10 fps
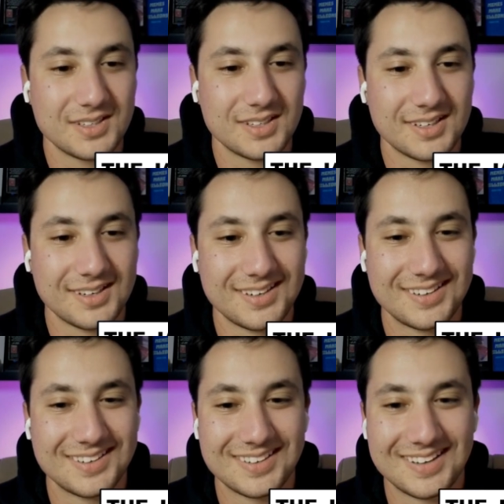
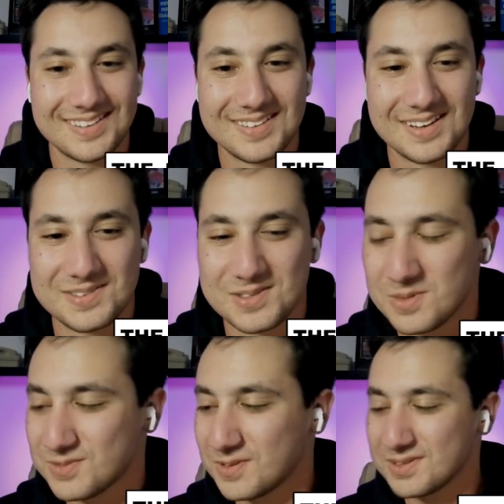and so much
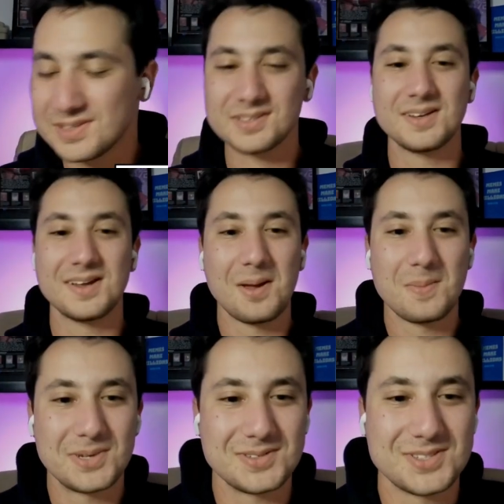fun to
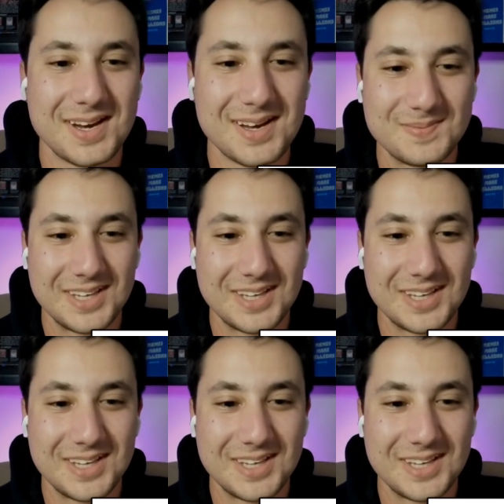build Jam.